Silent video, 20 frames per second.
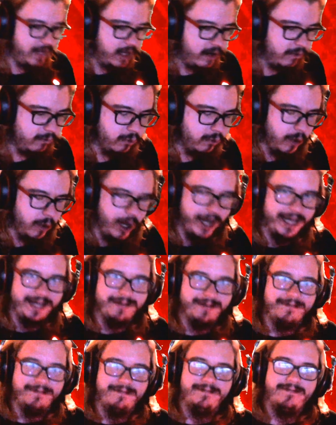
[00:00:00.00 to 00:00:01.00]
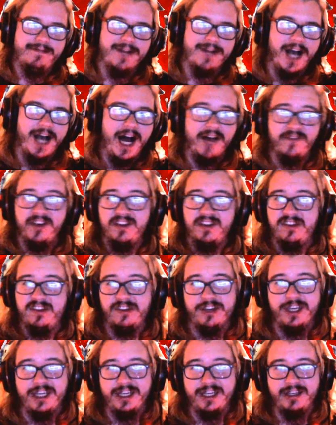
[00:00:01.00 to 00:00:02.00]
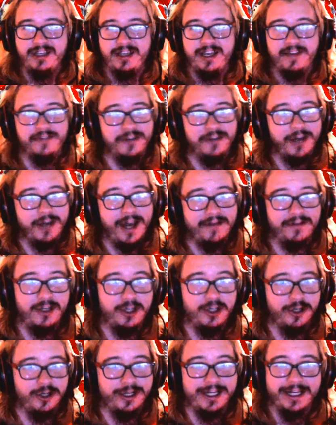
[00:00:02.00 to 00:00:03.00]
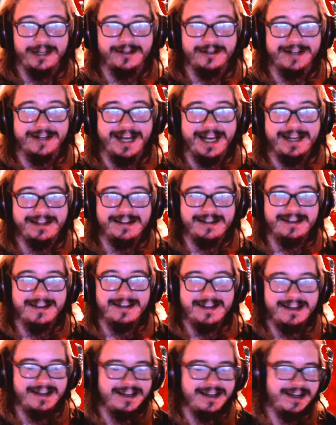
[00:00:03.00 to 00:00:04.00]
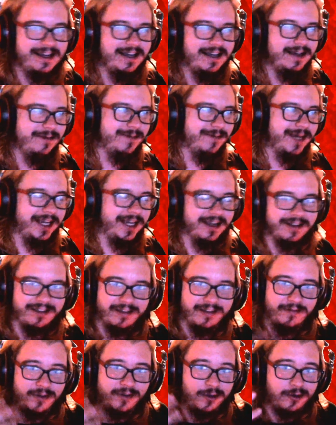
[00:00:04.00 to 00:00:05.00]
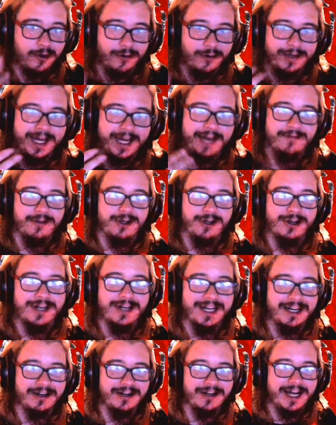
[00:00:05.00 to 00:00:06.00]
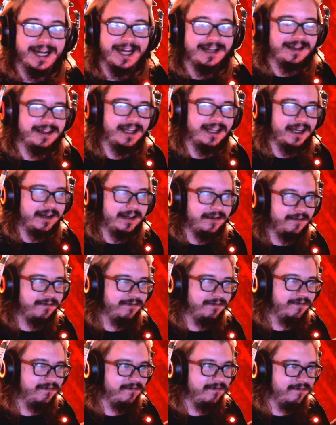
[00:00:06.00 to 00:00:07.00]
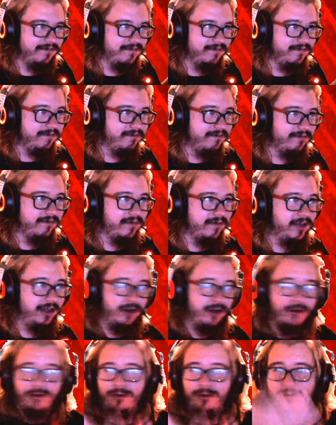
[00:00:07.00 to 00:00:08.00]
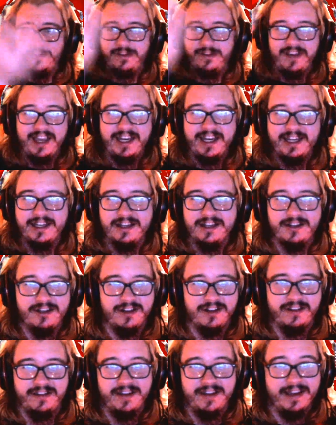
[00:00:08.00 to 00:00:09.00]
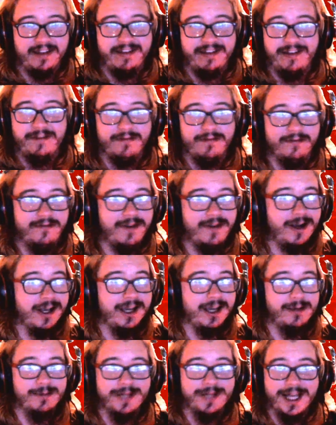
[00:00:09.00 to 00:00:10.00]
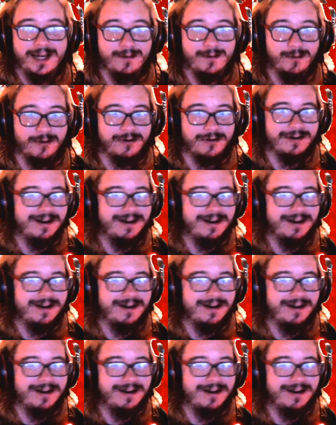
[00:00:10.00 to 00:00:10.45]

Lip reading: One, obviously, if you have good internet, because if you don't have good internet, then Google Stadia just isn't fucking playable.